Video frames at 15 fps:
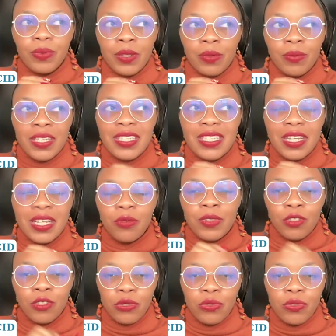The ones that
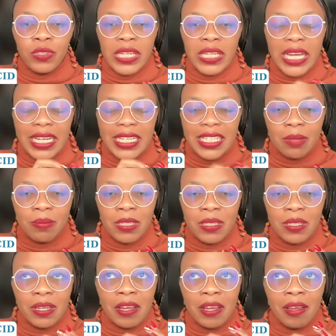we don't
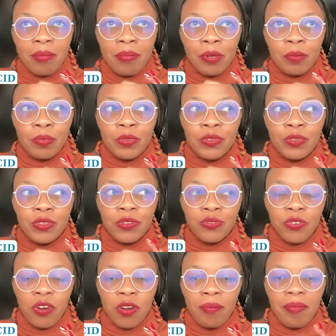accept proposals
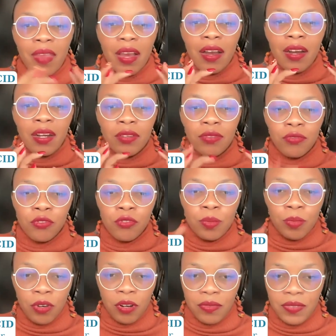from are
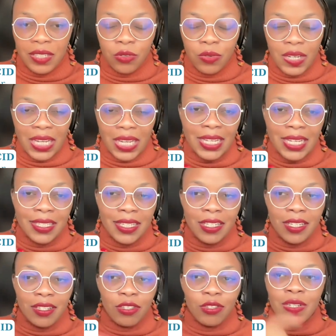for-profit
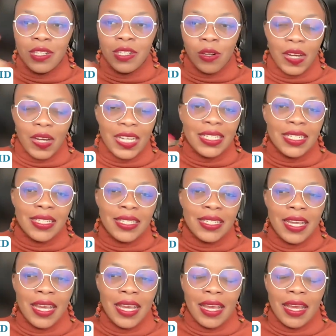organizations. So as long as
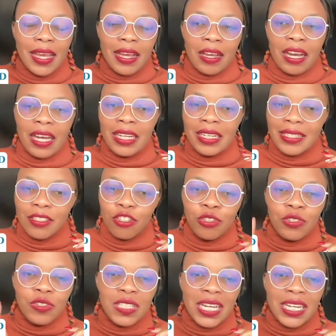it's an
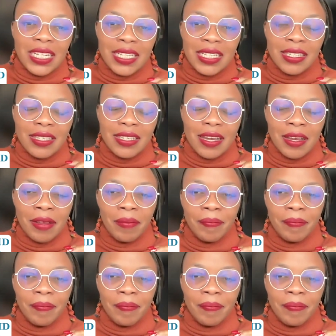institution that is